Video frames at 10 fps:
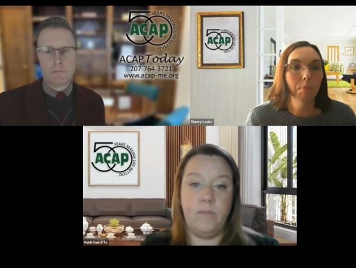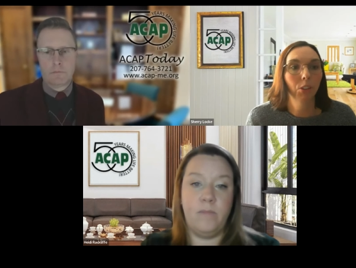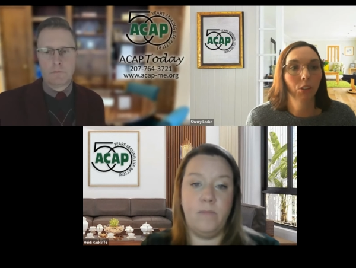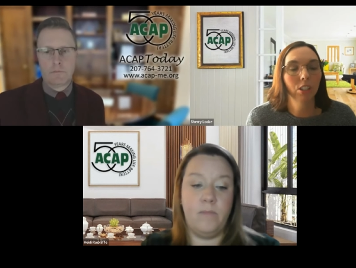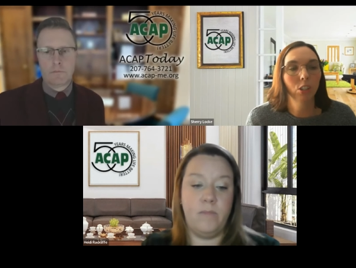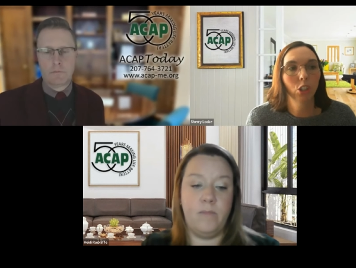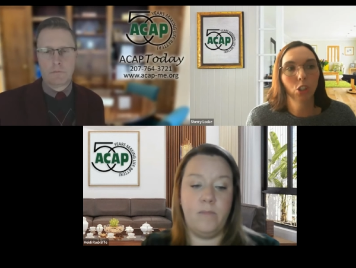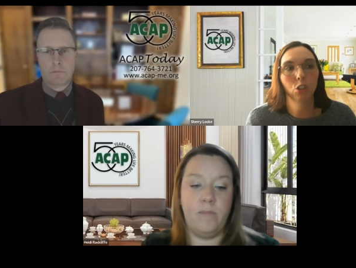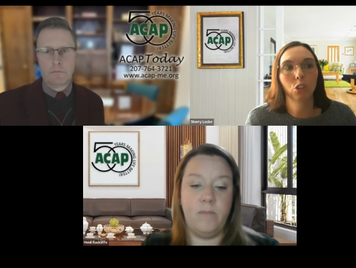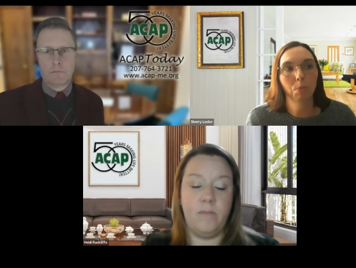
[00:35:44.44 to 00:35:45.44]
Speaker 1: But there is a
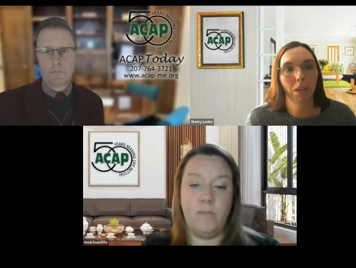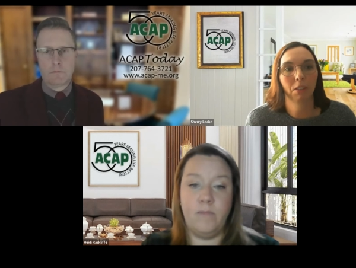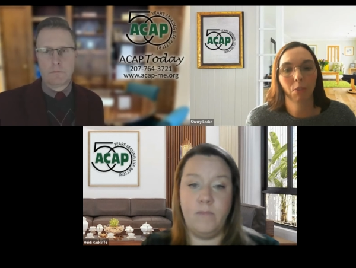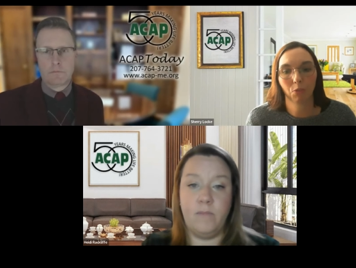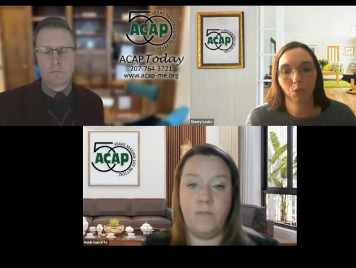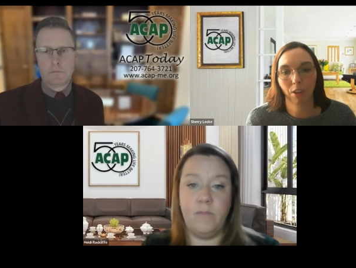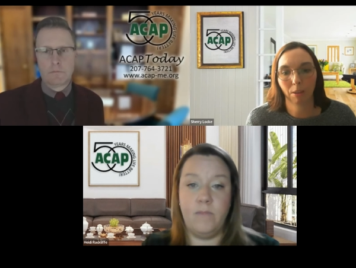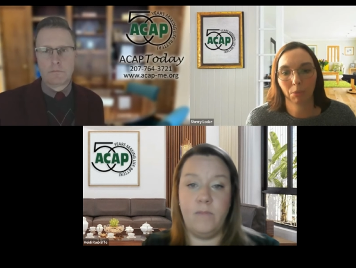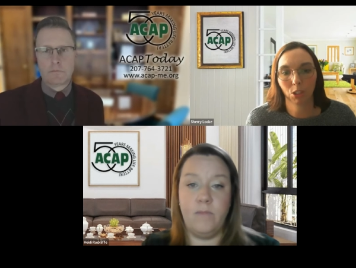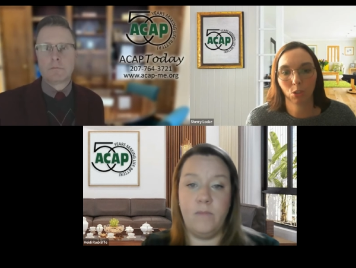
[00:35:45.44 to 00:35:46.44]
huge benefit for
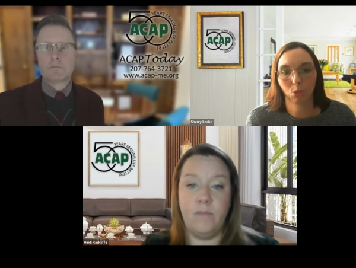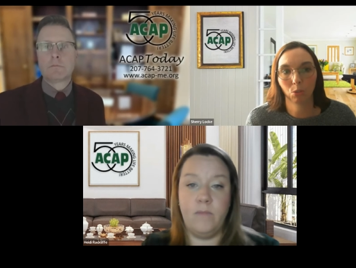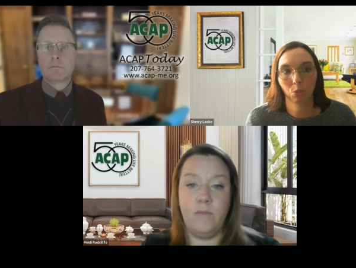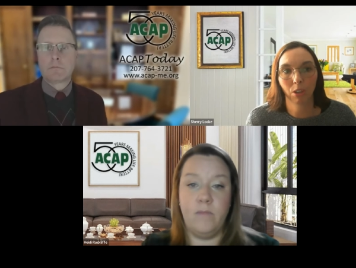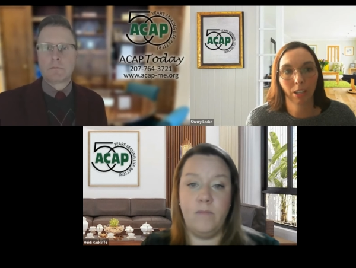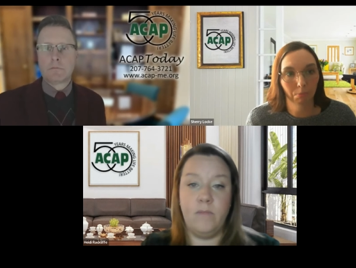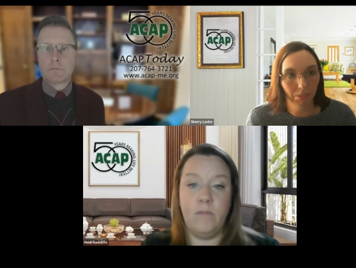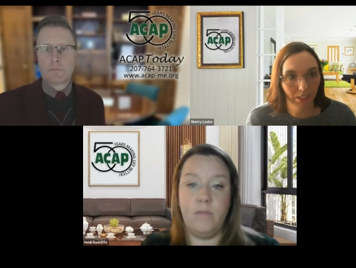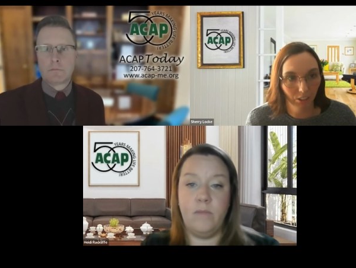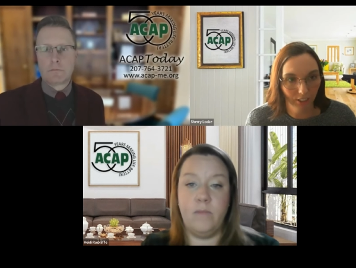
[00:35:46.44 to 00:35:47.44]
families to
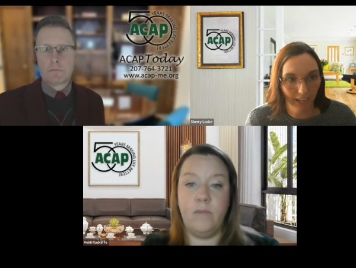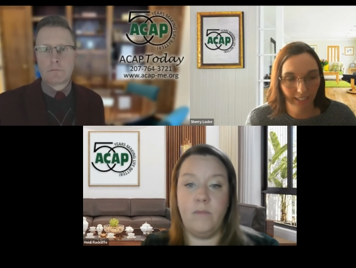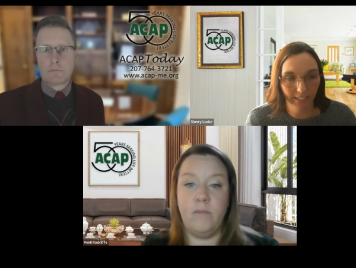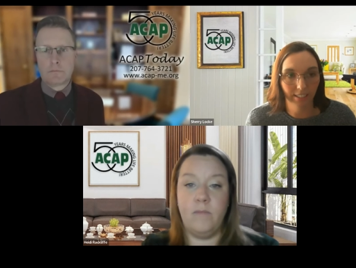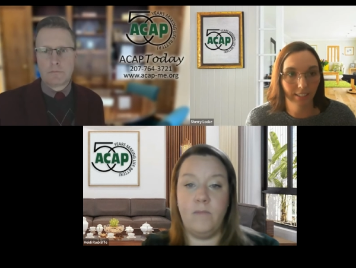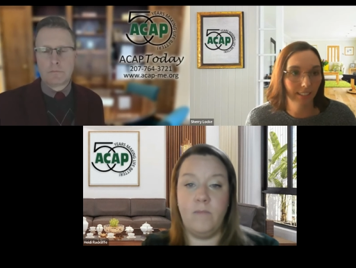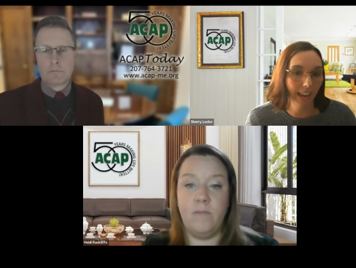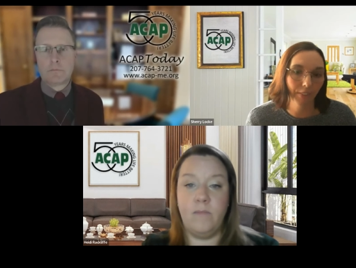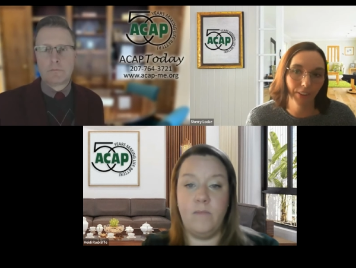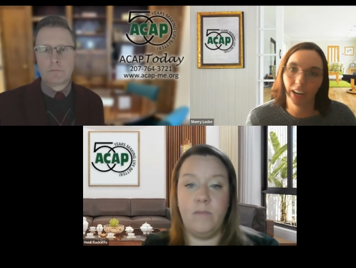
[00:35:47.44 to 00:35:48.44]
complete their taxes and to
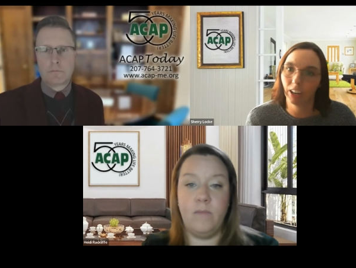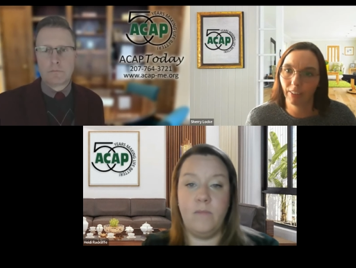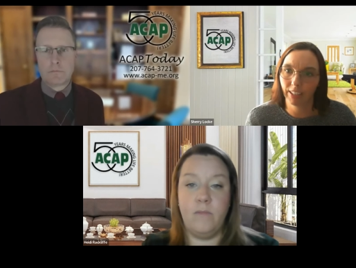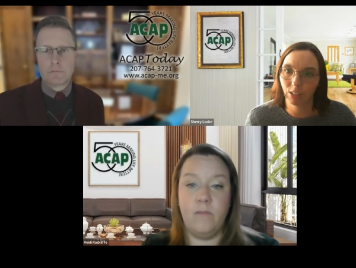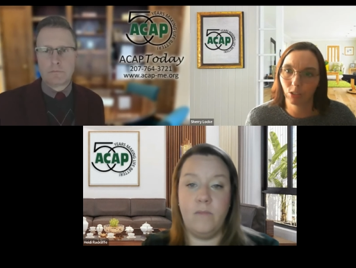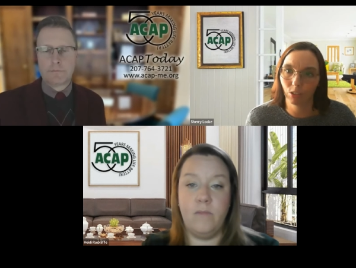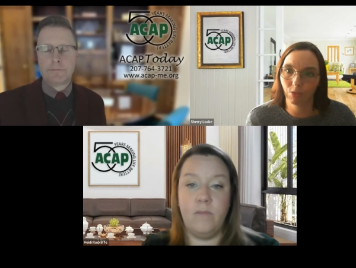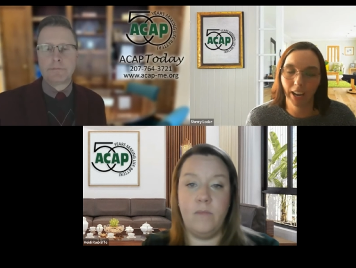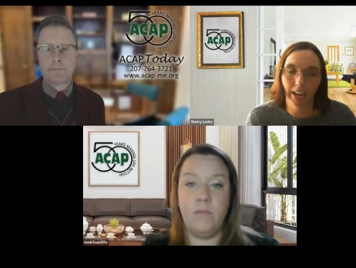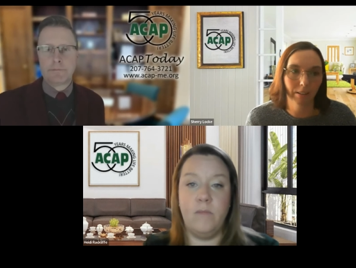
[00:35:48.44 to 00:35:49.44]
have an IRS
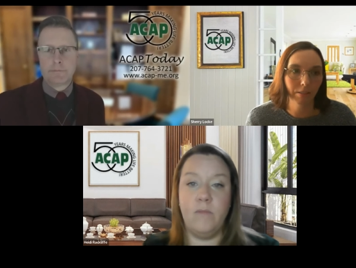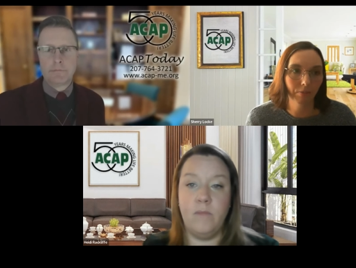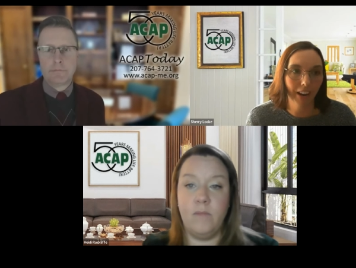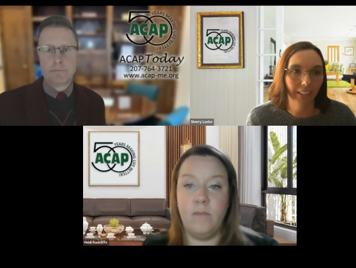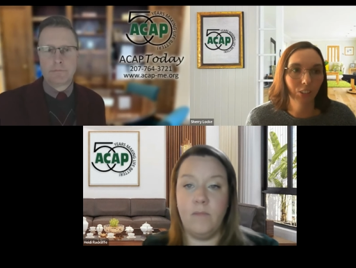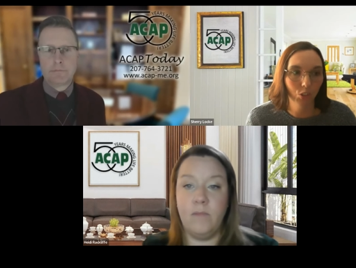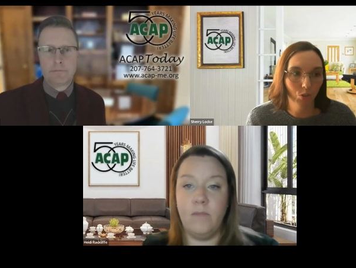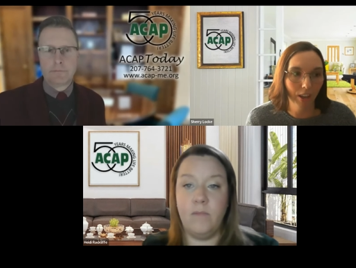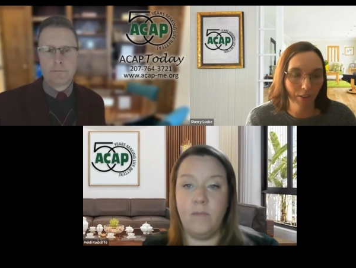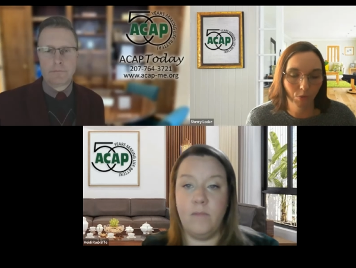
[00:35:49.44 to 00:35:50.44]
certified filer
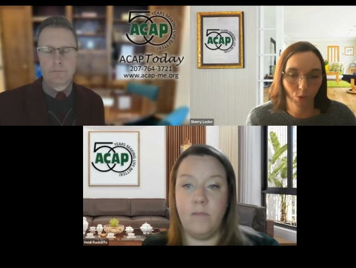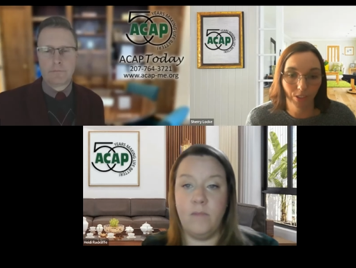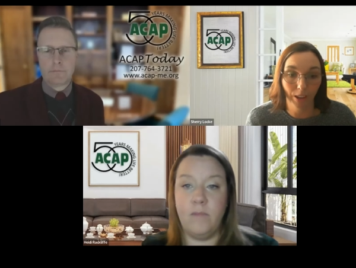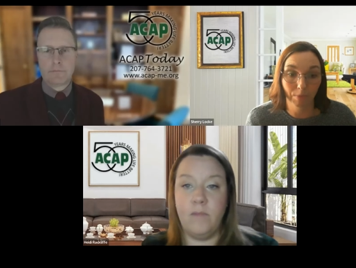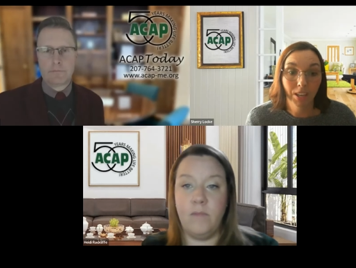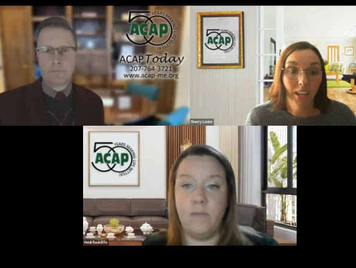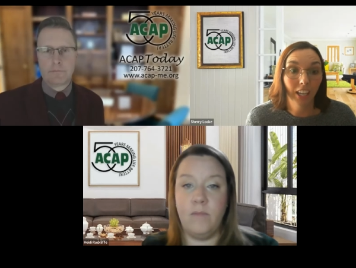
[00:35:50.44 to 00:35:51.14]
do that for them,